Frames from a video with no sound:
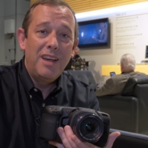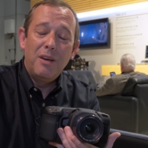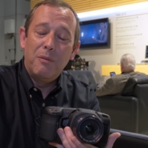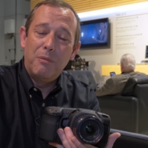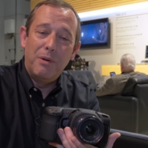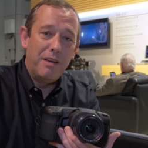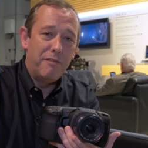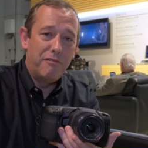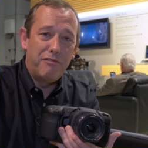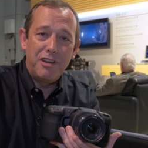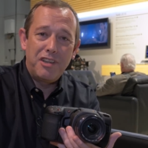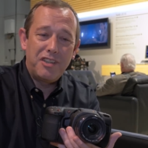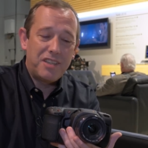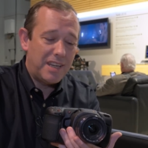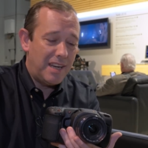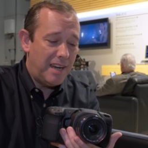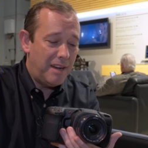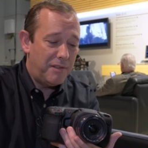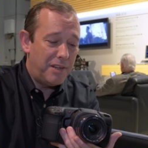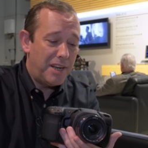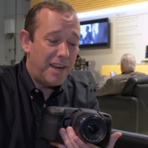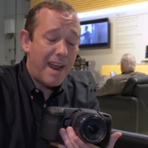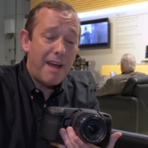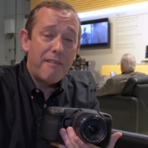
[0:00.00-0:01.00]
we've
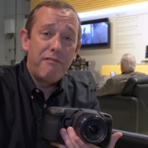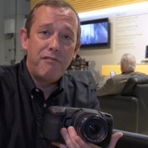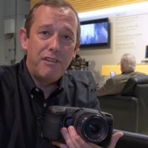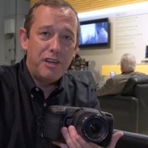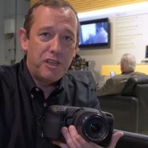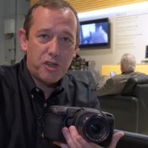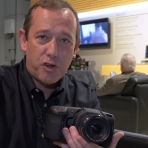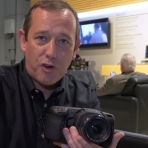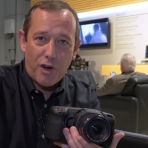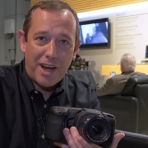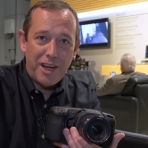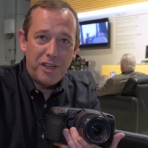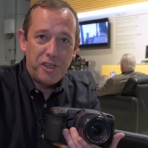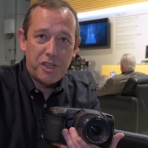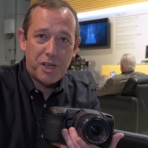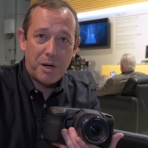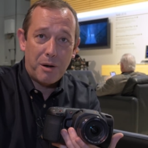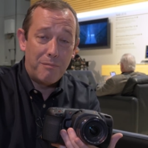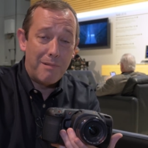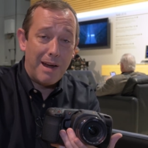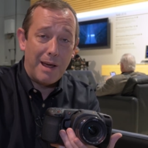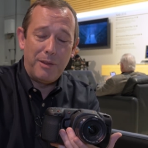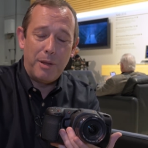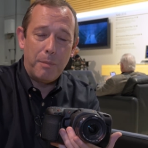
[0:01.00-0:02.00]
received at every trade
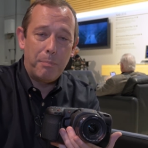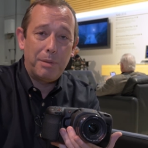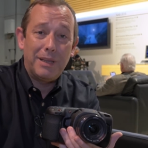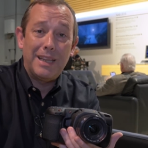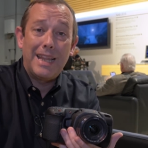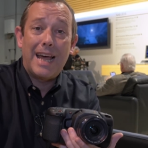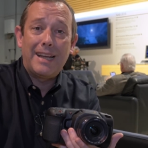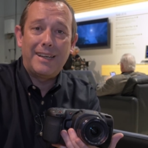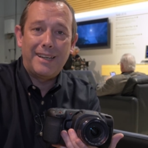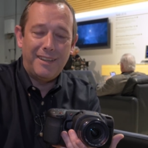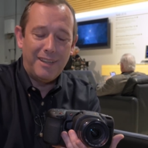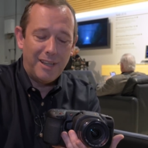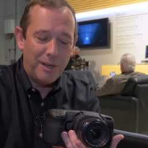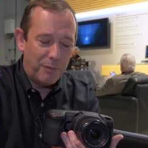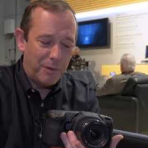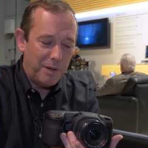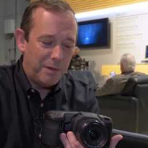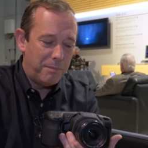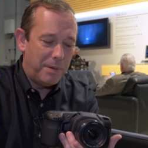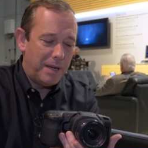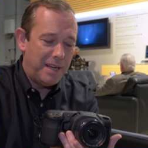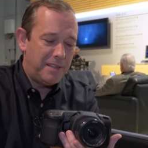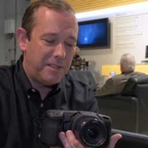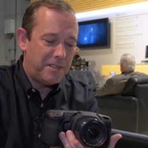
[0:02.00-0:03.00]
show around the planet that
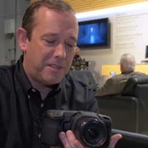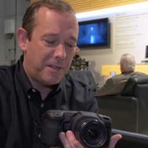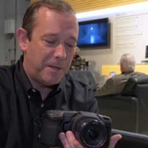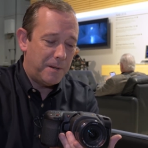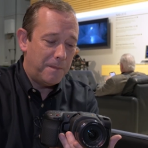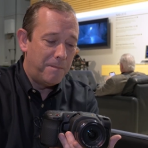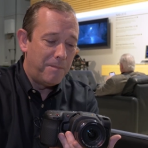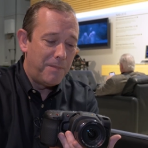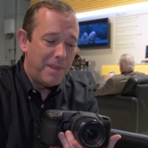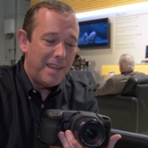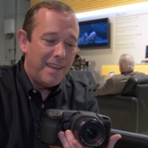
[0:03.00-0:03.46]
we've been to